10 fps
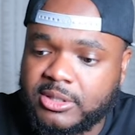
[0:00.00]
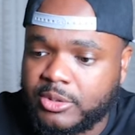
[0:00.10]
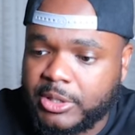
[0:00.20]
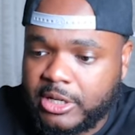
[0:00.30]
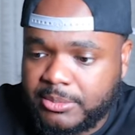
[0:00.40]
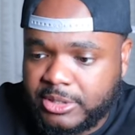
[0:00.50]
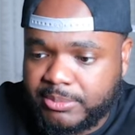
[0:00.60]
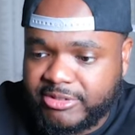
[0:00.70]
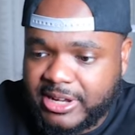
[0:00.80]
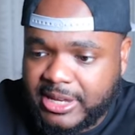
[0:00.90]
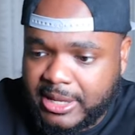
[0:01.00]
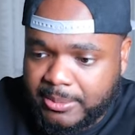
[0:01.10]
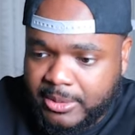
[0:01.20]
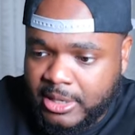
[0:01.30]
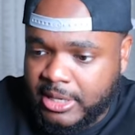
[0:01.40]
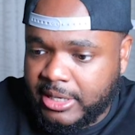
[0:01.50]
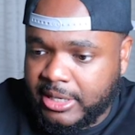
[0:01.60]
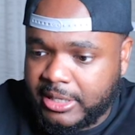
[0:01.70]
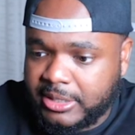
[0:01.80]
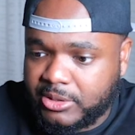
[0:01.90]
So when it comes to the brand name,
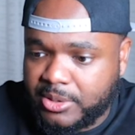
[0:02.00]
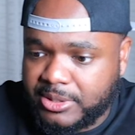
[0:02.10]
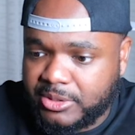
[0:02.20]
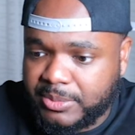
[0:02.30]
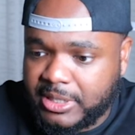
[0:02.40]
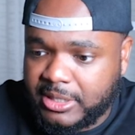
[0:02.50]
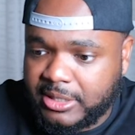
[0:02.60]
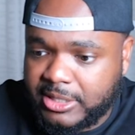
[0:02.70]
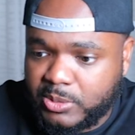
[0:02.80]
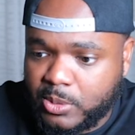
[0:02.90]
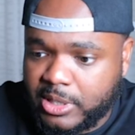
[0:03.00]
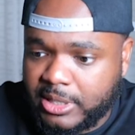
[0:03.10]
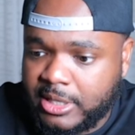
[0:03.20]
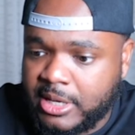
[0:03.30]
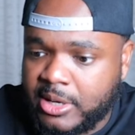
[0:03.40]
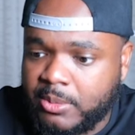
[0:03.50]
it is going to be this one.